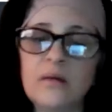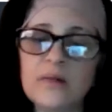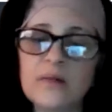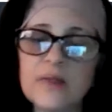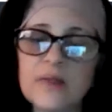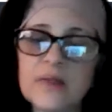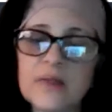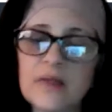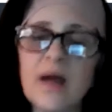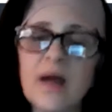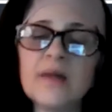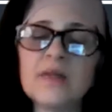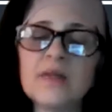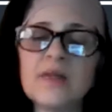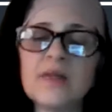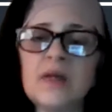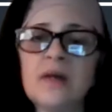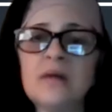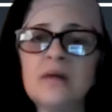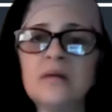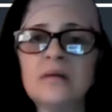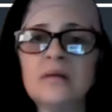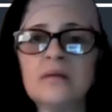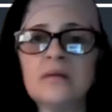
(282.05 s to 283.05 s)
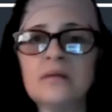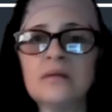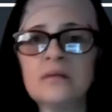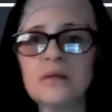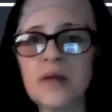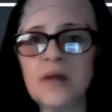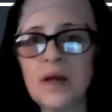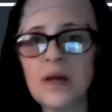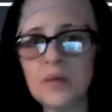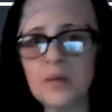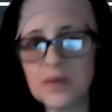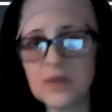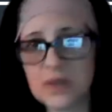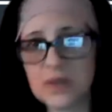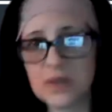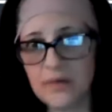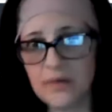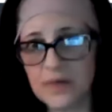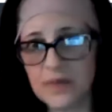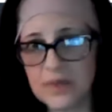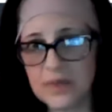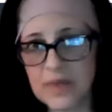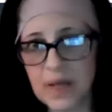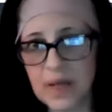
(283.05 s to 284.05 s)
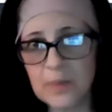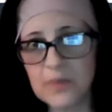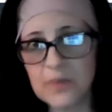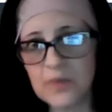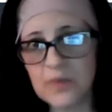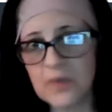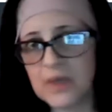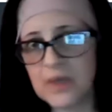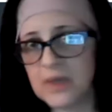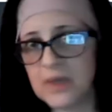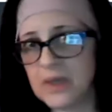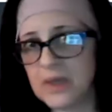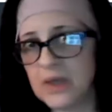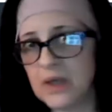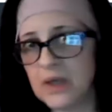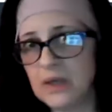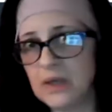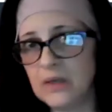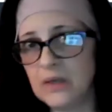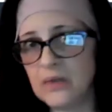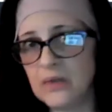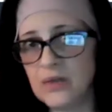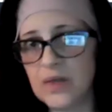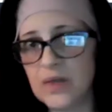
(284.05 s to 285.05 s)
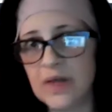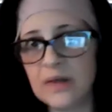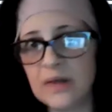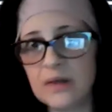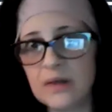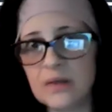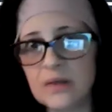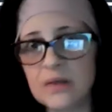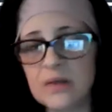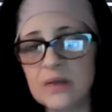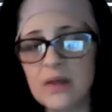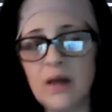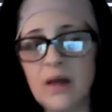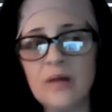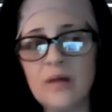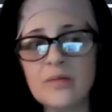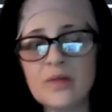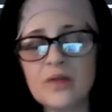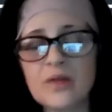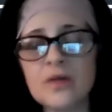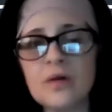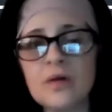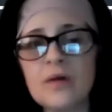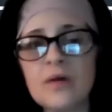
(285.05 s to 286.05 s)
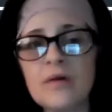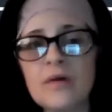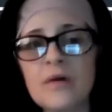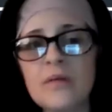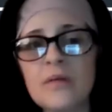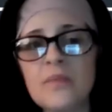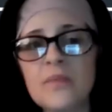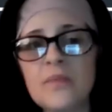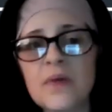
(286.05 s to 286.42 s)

discussion that was kind of in depth with a genetics counselor,